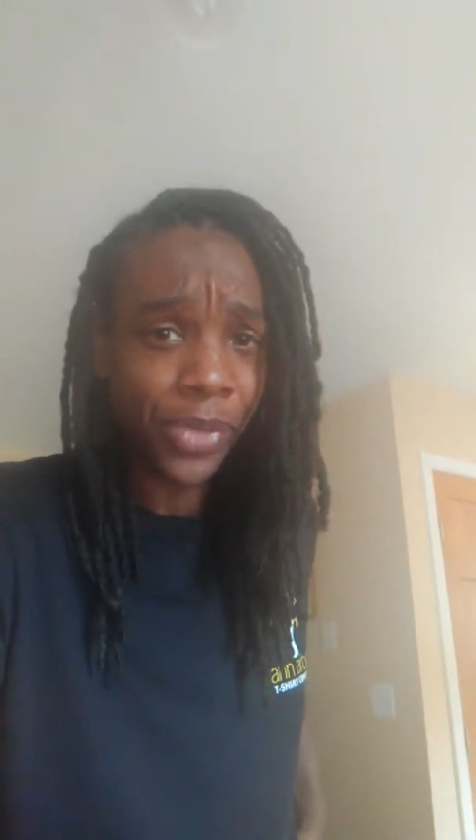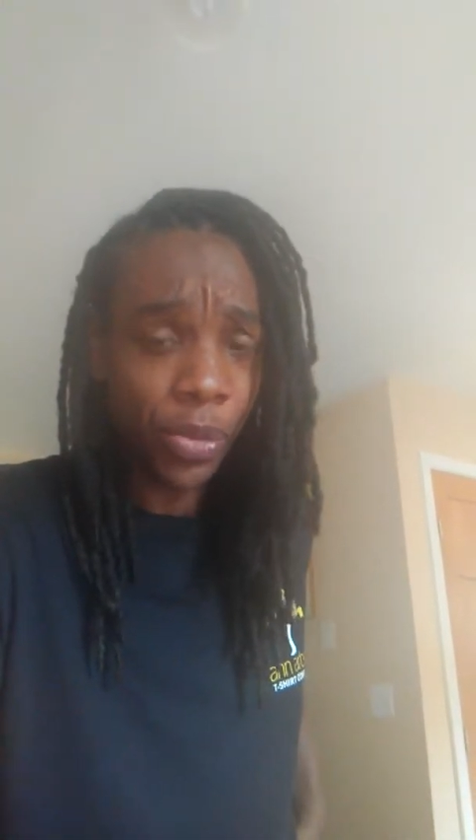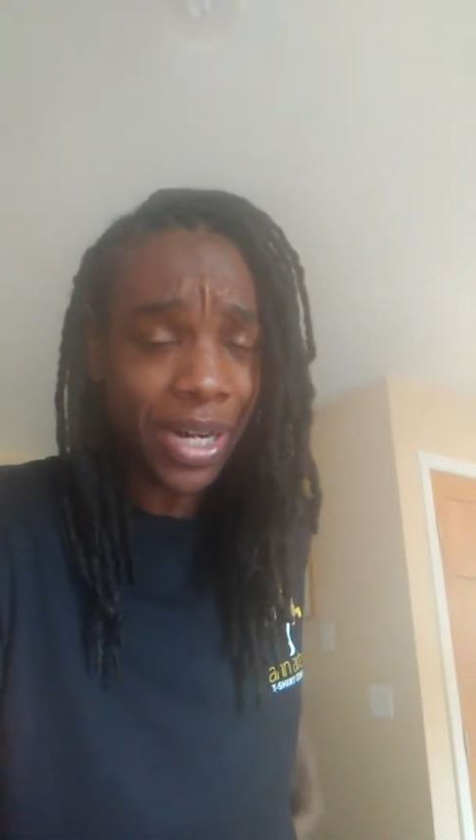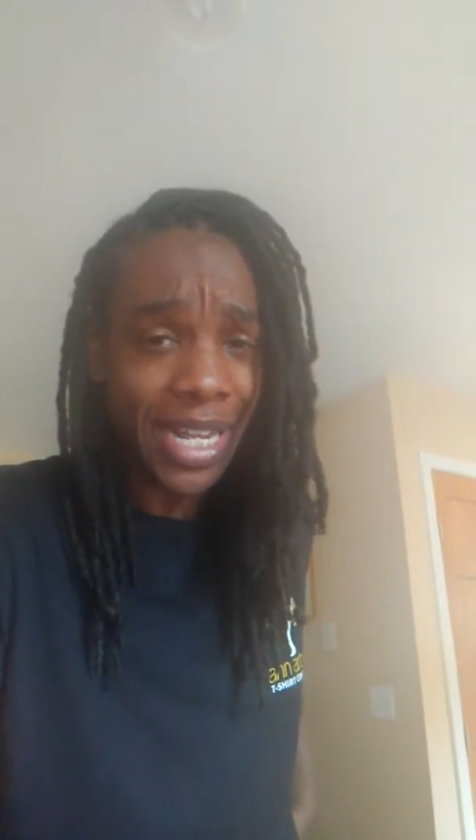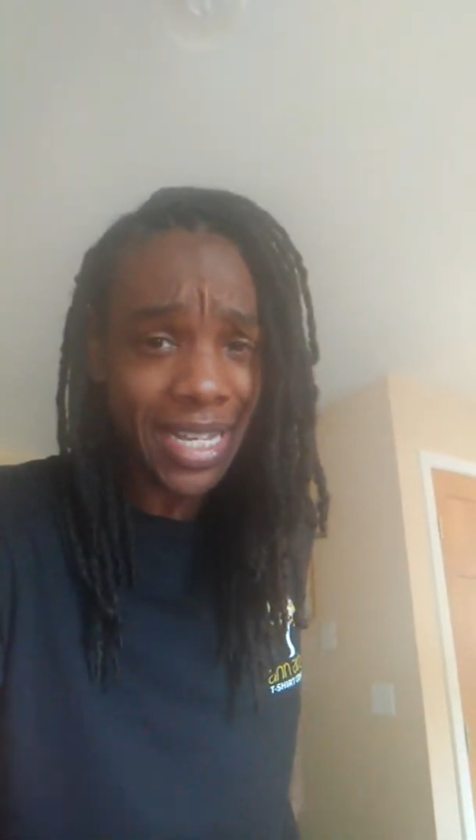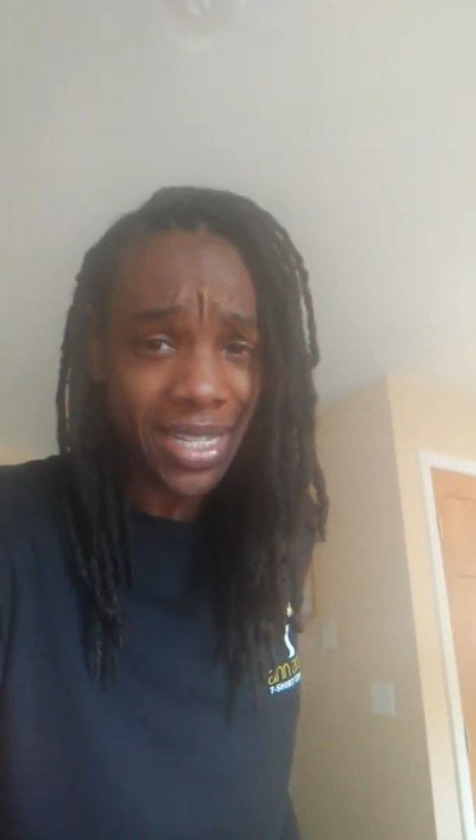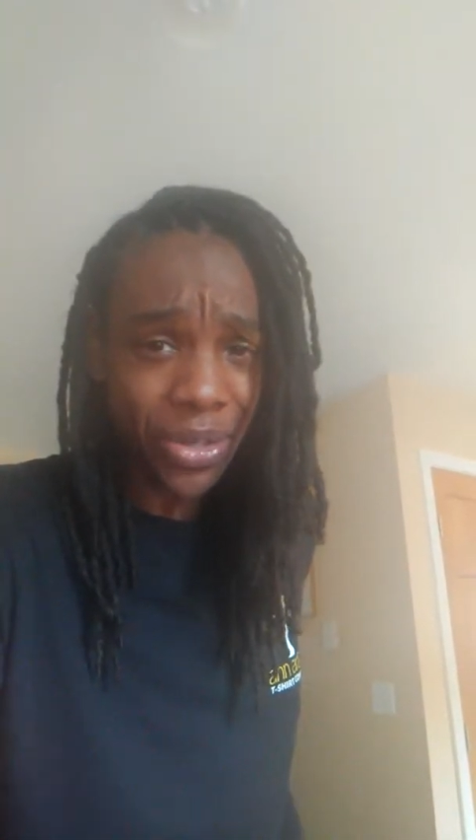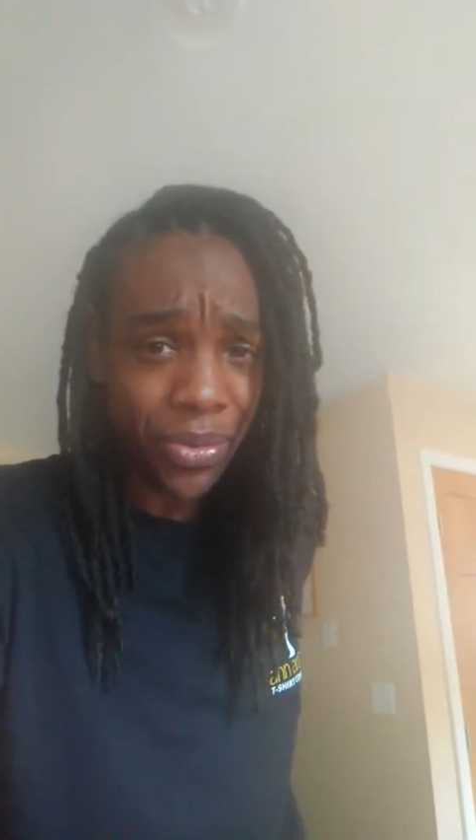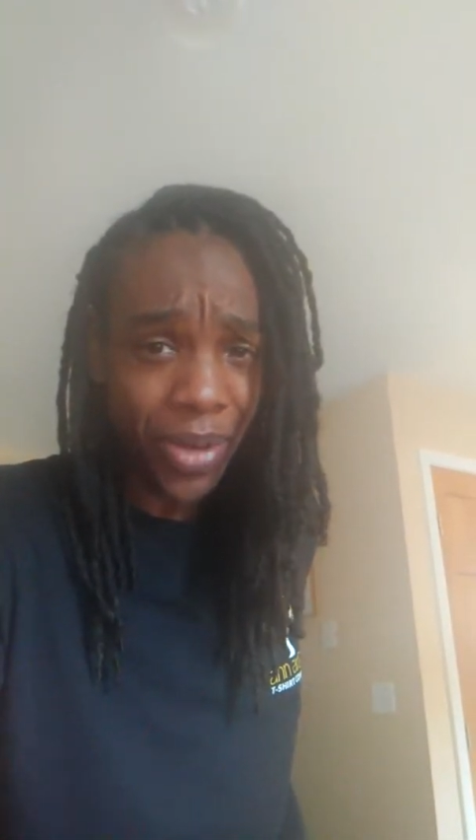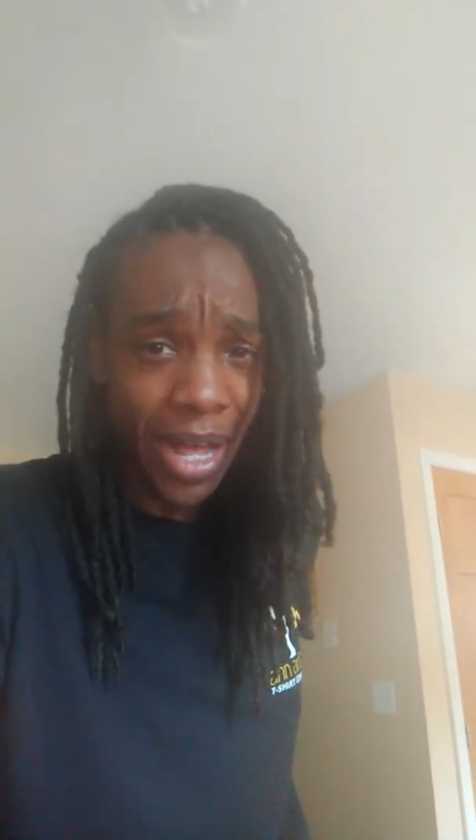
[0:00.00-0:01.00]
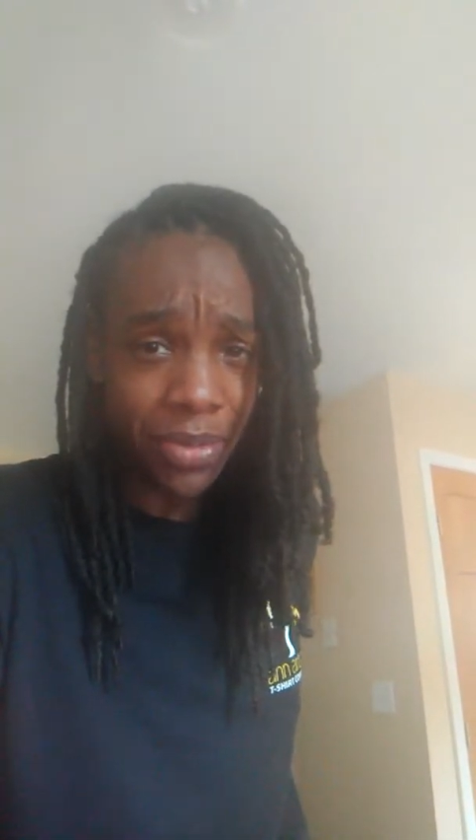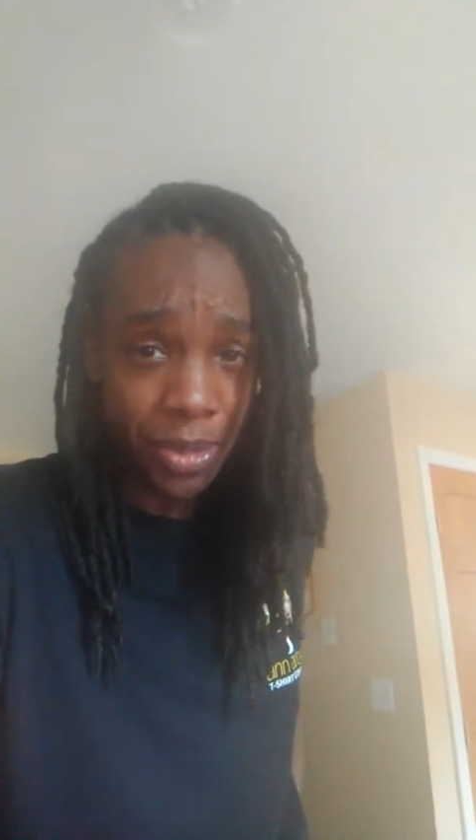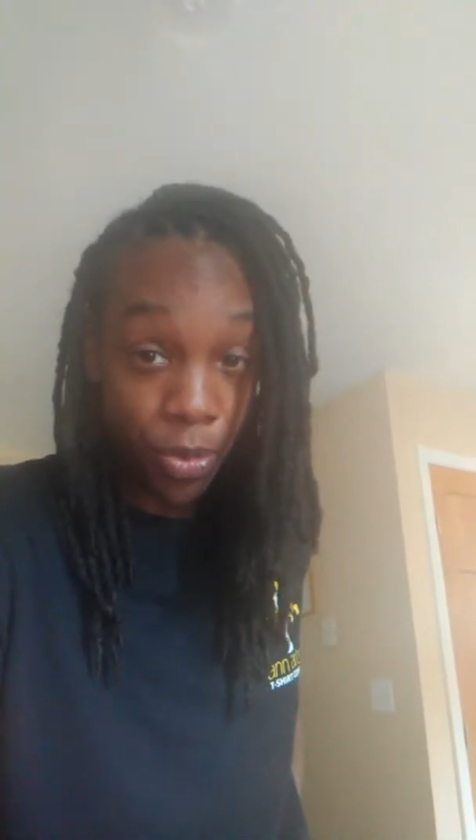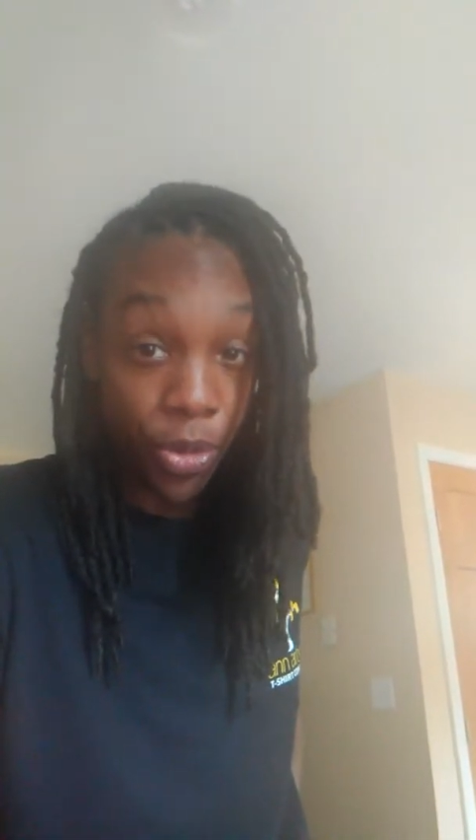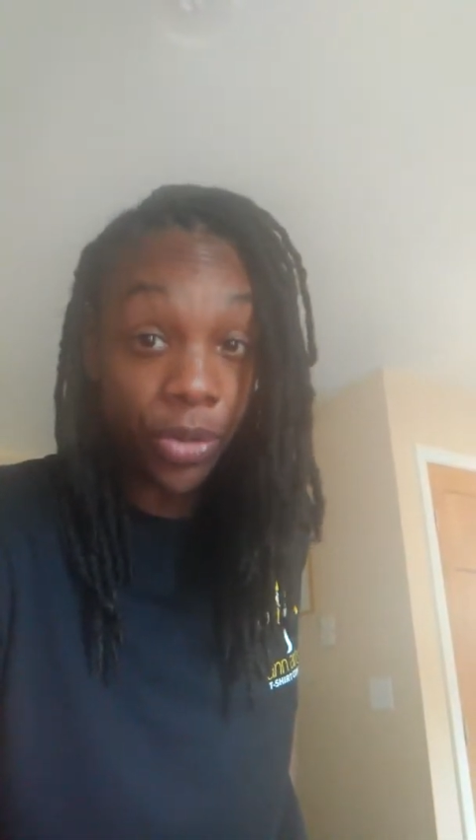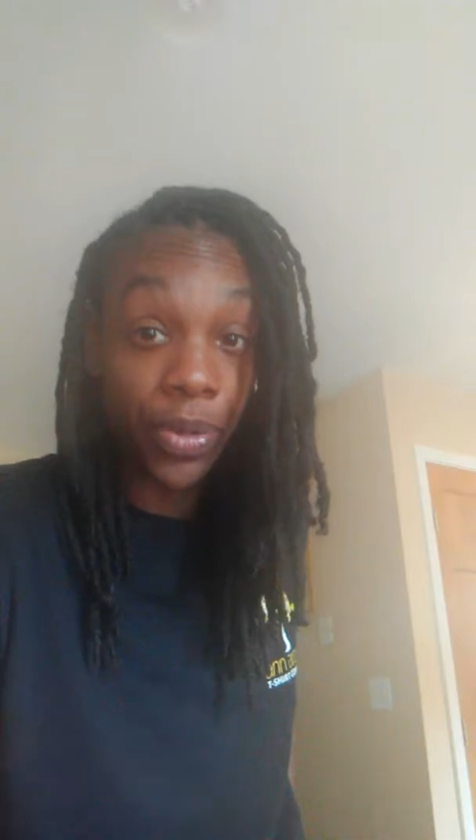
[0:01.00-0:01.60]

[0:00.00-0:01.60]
what it is. So I was born